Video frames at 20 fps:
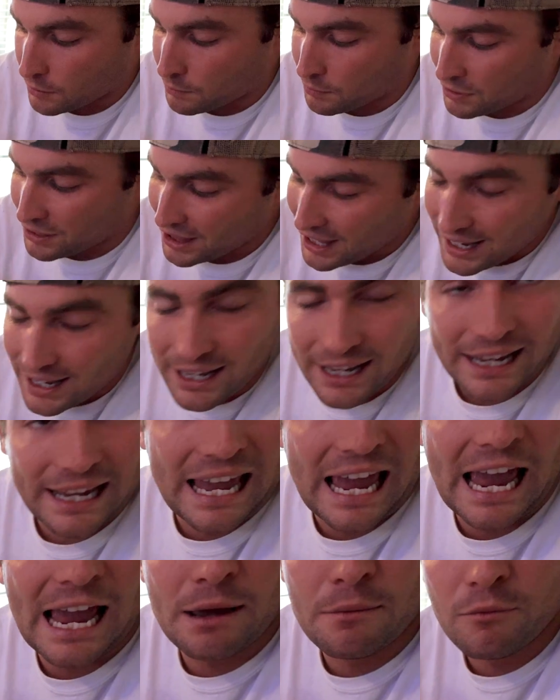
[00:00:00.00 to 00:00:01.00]
think it
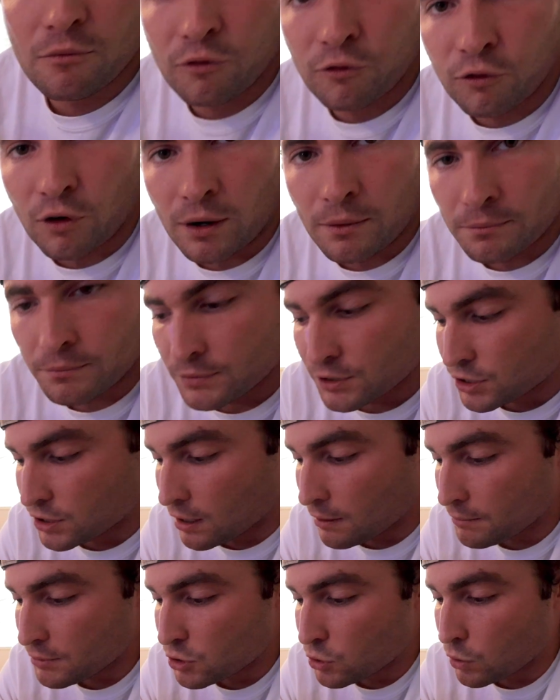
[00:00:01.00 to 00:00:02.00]
came from
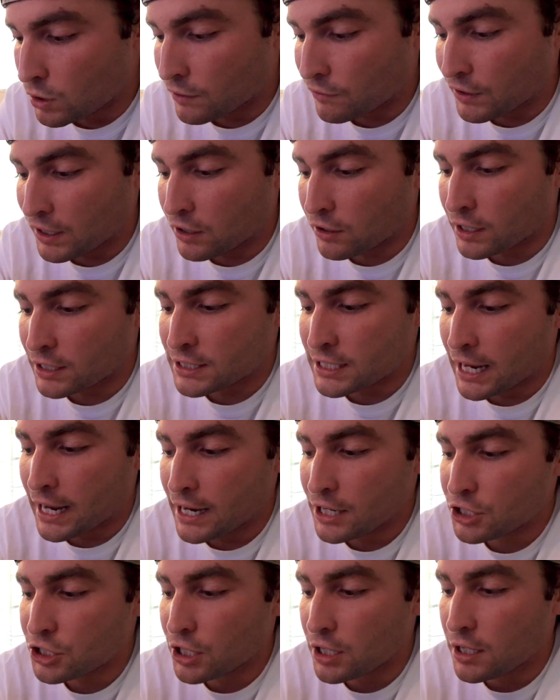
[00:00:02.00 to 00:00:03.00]
some sort of
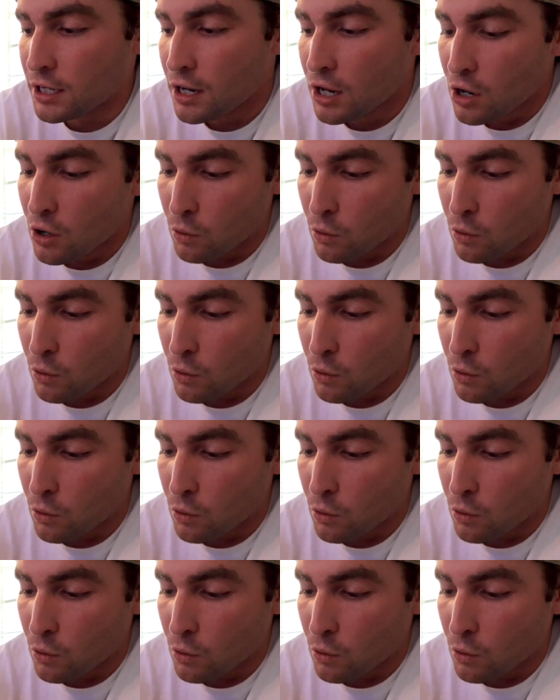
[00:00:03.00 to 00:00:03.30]
irritation,